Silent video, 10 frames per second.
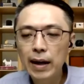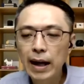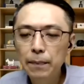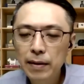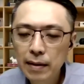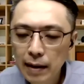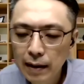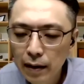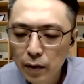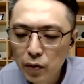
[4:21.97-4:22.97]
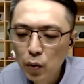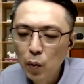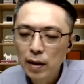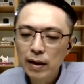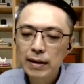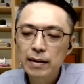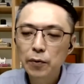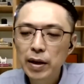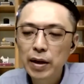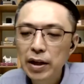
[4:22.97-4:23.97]
8% and also what is the
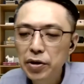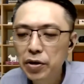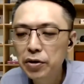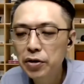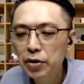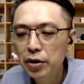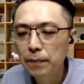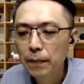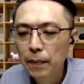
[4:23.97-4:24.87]
relationship